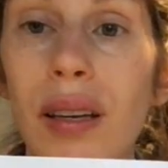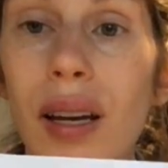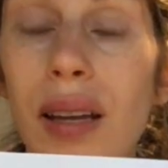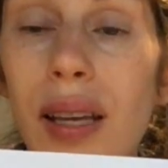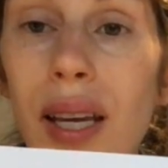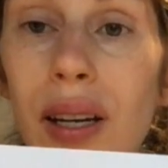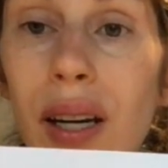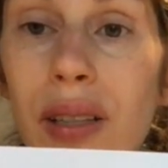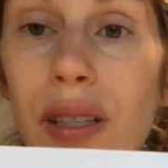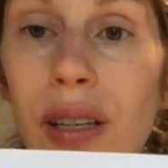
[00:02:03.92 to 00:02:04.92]
on the
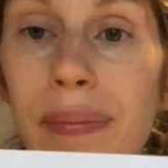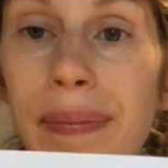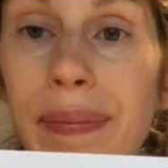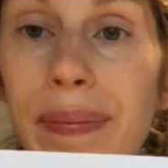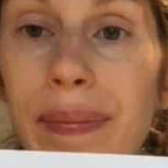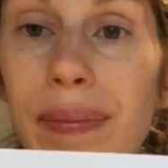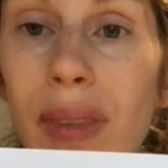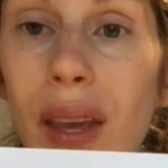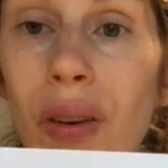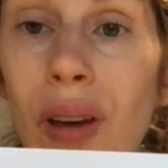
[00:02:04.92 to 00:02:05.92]
character.
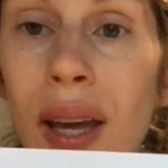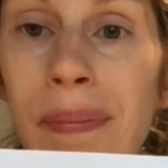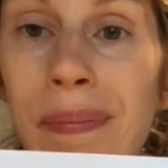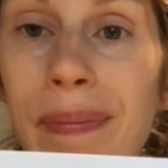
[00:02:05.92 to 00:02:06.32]
Okay?